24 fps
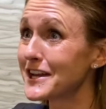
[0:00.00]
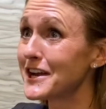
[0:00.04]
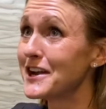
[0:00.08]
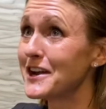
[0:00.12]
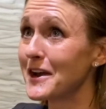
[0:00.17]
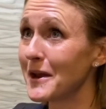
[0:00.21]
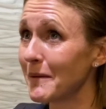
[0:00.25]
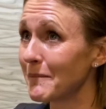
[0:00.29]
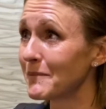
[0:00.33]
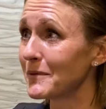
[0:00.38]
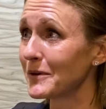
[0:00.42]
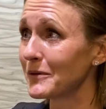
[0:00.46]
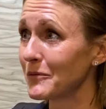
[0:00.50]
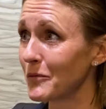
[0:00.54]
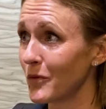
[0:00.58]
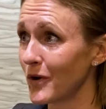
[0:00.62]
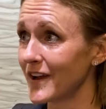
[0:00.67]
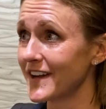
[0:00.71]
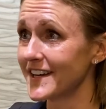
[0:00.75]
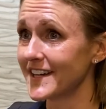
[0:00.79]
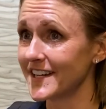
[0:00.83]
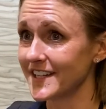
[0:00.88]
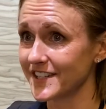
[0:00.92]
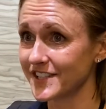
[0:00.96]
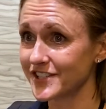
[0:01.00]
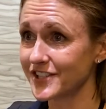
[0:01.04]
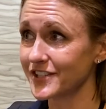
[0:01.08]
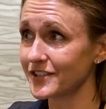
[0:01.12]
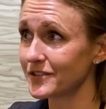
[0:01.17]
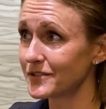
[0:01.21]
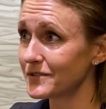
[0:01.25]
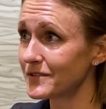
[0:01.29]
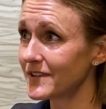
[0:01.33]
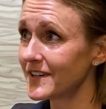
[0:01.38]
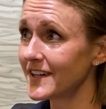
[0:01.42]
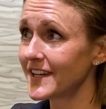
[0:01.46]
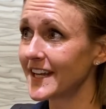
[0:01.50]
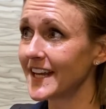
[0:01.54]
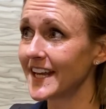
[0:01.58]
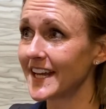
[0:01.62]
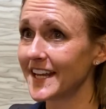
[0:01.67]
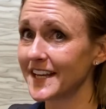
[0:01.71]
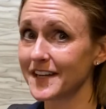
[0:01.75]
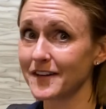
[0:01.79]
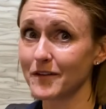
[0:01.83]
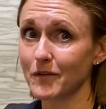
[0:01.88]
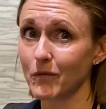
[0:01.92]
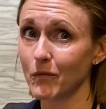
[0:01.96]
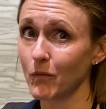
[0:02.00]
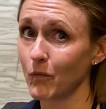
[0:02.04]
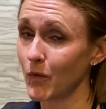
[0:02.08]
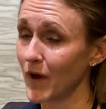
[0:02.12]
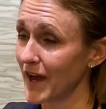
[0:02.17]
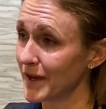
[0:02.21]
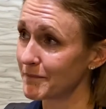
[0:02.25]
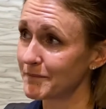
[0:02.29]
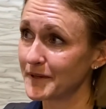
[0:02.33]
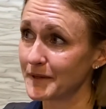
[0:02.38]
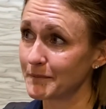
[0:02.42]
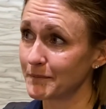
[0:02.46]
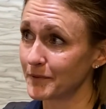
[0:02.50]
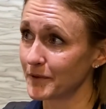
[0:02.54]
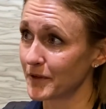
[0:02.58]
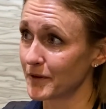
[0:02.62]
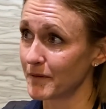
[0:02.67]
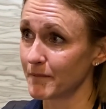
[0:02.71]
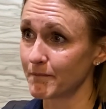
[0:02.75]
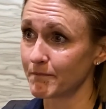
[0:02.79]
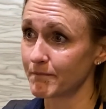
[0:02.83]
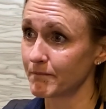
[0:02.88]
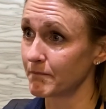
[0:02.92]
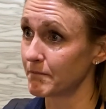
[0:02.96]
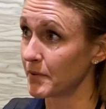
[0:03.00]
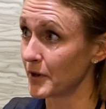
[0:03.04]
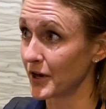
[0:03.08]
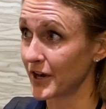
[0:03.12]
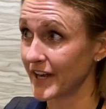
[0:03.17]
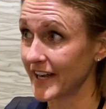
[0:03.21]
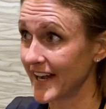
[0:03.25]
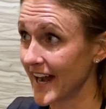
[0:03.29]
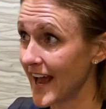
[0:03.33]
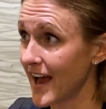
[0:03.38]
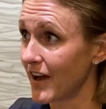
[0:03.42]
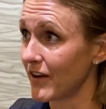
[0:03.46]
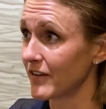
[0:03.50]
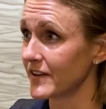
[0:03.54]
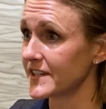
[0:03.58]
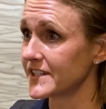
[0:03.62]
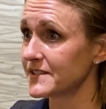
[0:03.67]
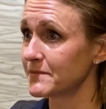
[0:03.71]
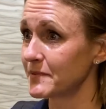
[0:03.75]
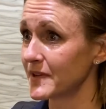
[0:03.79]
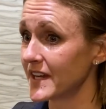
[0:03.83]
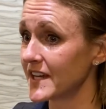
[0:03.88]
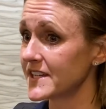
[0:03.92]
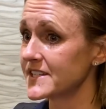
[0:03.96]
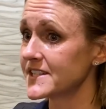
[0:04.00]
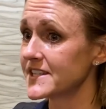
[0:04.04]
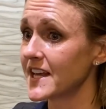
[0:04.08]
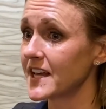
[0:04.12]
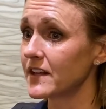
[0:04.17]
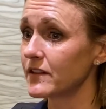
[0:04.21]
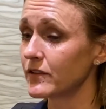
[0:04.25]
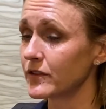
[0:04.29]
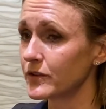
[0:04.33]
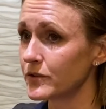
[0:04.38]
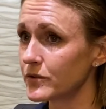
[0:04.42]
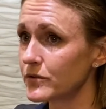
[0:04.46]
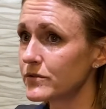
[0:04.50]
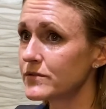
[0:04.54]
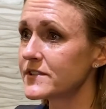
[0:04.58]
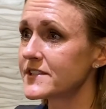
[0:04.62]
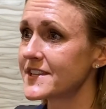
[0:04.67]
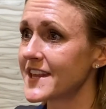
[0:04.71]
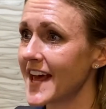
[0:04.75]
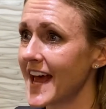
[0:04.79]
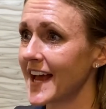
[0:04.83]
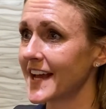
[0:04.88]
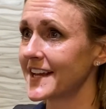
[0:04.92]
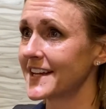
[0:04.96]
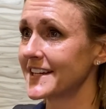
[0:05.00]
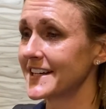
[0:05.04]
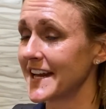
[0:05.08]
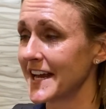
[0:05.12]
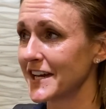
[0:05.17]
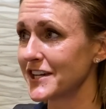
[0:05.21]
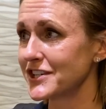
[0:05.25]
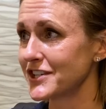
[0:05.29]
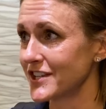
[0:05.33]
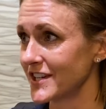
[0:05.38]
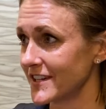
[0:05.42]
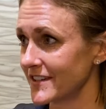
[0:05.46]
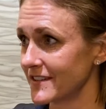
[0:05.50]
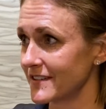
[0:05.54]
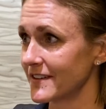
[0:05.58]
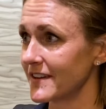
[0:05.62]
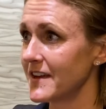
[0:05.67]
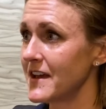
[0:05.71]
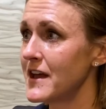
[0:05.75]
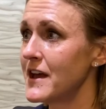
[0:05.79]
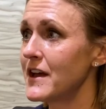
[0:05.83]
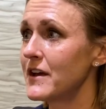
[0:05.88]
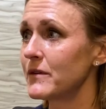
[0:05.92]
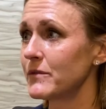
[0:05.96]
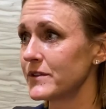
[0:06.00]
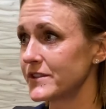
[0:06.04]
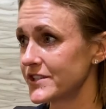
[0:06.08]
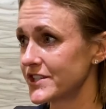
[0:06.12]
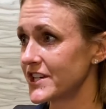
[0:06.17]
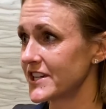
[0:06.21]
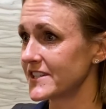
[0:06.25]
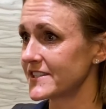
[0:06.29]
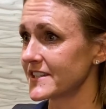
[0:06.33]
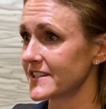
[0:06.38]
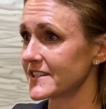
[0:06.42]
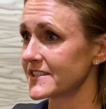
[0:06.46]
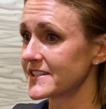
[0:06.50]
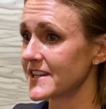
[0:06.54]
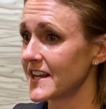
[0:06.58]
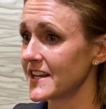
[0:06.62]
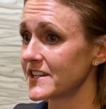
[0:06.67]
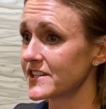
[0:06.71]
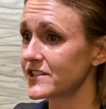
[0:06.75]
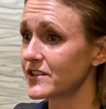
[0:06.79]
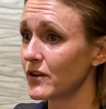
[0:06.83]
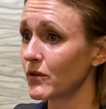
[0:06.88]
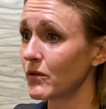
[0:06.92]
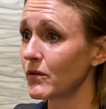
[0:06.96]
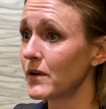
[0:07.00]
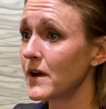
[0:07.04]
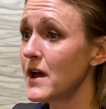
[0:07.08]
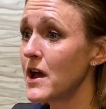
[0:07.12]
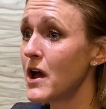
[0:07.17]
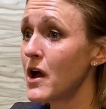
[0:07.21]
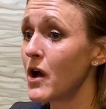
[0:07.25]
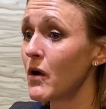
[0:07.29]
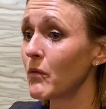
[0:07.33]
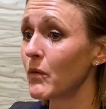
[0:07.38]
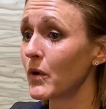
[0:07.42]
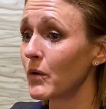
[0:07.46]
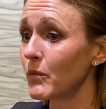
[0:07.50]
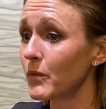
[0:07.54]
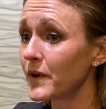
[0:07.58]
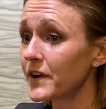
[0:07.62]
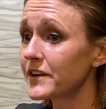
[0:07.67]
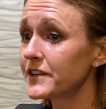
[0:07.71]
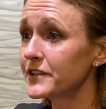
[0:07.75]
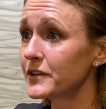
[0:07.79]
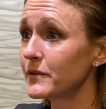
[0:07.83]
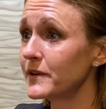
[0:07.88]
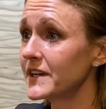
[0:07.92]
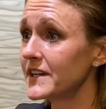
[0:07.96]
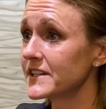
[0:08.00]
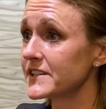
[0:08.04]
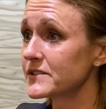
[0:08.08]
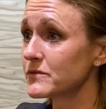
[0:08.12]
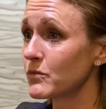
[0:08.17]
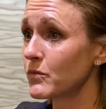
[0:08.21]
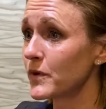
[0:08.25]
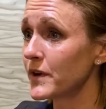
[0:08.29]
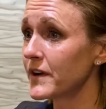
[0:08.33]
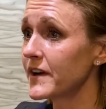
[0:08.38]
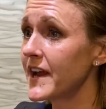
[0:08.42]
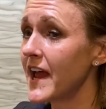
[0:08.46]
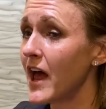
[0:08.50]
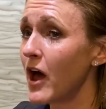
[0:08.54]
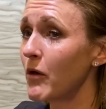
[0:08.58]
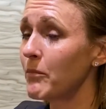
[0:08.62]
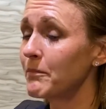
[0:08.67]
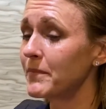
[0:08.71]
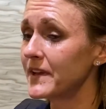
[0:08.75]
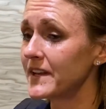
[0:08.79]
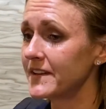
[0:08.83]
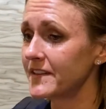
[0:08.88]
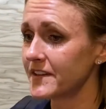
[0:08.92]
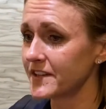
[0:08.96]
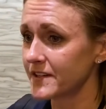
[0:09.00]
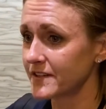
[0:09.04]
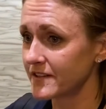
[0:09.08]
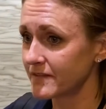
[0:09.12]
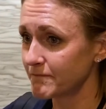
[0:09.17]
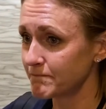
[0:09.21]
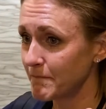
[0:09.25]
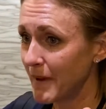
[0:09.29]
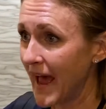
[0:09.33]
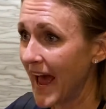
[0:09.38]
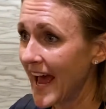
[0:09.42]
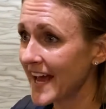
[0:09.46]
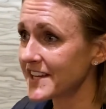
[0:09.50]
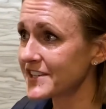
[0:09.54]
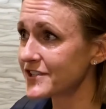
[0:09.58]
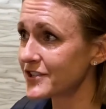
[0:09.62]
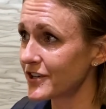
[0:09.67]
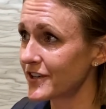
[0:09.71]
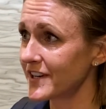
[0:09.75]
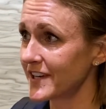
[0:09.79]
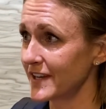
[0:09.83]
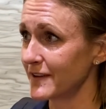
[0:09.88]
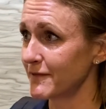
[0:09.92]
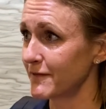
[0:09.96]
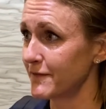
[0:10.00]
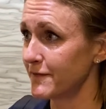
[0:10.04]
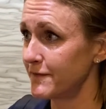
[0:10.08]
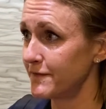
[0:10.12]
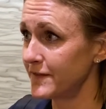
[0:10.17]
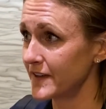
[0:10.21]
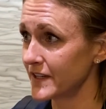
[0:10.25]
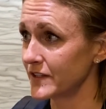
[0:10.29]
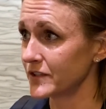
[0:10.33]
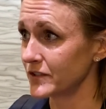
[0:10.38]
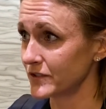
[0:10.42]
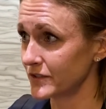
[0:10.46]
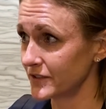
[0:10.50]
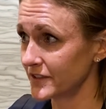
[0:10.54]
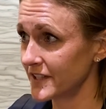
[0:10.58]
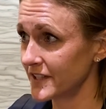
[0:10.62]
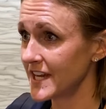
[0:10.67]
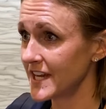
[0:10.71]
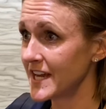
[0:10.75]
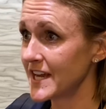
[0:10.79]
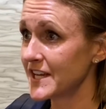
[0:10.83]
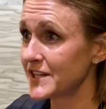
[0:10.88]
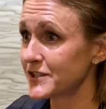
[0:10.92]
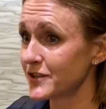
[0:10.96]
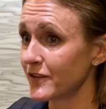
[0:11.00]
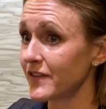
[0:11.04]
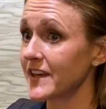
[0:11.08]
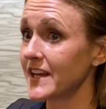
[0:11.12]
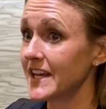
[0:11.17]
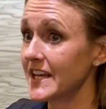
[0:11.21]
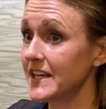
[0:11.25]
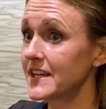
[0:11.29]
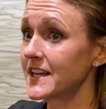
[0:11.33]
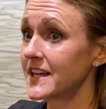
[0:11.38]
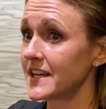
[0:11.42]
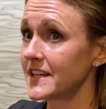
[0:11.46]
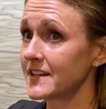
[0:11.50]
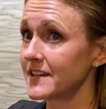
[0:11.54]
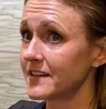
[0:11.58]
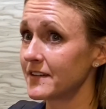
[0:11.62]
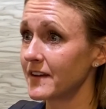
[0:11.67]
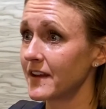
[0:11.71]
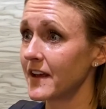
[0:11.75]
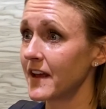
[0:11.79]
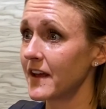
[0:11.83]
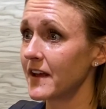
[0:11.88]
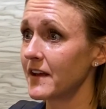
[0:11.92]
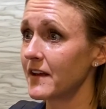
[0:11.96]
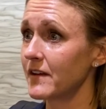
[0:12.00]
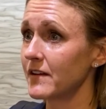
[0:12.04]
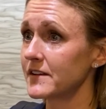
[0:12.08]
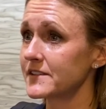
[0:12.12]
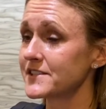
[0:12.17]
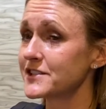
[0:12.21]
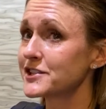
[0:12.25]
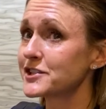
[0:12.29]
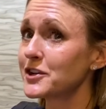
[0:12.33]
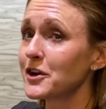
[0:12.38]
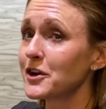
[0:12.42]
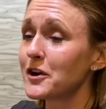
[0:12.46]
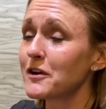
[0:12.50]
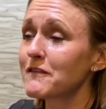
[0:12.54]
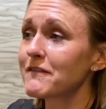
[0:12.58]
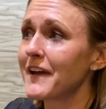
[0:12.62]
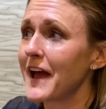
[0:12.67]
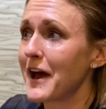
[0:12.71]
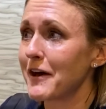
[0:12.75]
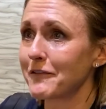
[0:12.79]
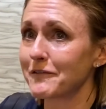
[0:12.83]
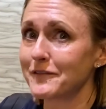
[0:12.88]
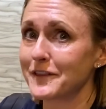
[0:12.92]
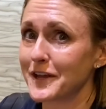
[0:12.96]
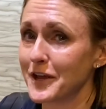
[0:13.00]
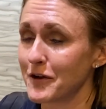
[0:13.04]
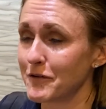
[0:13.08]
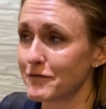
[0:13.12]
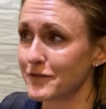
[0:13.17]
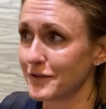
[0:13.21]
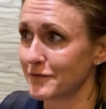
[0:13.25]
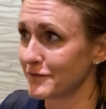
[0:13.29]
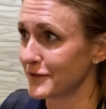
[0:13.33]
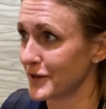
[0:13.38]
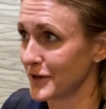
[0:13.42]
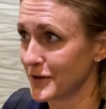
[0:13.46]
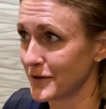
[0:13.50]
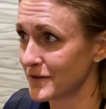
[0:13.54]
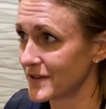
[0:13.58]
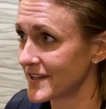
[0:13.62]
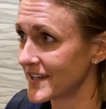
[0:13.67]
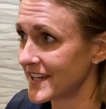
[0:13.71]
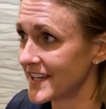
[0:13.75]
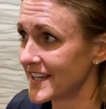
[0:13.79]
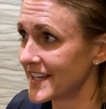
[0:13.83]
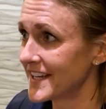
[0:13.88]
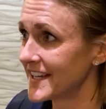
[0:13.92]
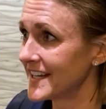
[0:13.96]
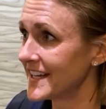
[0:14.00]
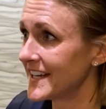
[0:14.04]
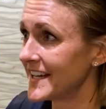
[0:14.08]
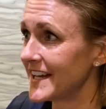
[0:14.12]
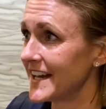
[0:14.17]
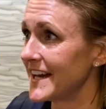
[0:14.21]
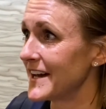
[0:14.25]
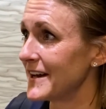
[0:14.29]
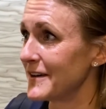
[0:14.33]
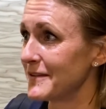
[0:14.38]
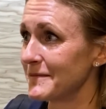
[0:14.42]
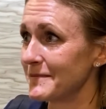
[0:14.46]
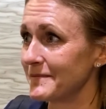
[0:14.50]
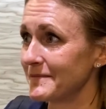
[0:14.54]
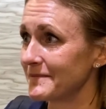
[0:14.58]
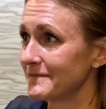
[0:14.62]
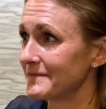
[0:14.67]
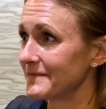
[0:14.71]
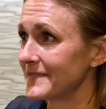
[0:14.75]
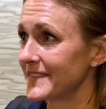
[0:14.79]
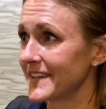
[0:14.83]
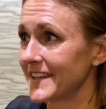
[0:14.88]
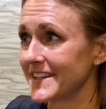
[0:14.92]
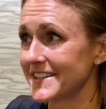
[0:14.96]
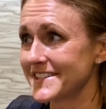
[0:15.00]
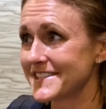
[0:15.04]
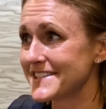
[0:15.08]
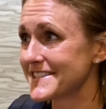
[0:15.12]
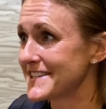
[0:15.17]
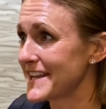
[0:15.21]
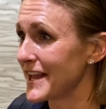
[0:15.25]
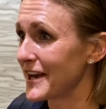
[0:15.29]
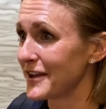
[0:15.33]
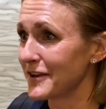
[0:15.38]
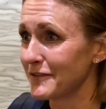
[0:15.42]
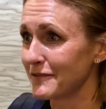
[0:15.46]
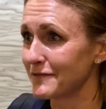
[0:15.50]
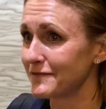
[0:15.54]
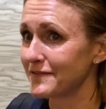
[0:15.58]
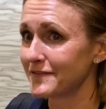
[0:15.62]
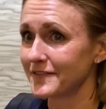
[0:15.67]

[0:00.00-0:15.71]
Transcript: number one issue in why people are burning out, is because they lose that connection with Jesus. And so what we're doing is we're helping the pastor to get filled so that he can serve out of the overflow instead of